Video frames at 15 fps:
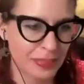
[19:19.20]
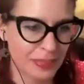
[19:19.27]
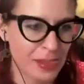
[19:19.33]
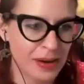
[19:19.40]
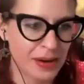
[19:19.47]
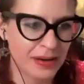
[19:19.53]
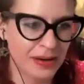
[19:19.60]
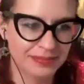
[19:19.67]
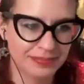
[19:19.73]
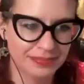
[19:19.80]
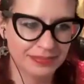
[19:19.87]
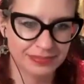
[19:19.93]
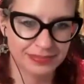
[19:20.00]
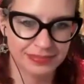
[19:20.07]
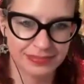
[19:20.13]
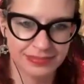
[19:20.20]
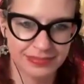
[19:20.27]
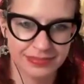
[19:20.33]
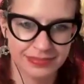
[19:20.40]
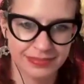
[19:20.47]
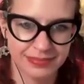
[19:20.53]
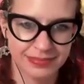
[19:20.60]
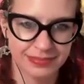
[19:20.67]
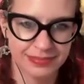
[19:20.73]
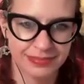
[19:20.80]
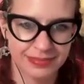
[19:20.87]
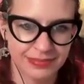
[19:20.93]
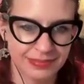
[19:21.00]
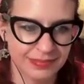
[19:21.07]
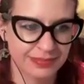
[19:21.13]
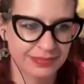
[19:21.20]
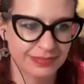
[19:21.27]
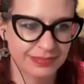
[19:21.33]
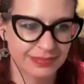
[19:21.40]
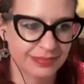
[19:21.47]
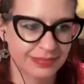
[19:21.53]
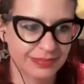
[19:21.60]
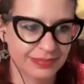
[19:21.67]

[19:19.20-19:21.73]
what can you do? But moving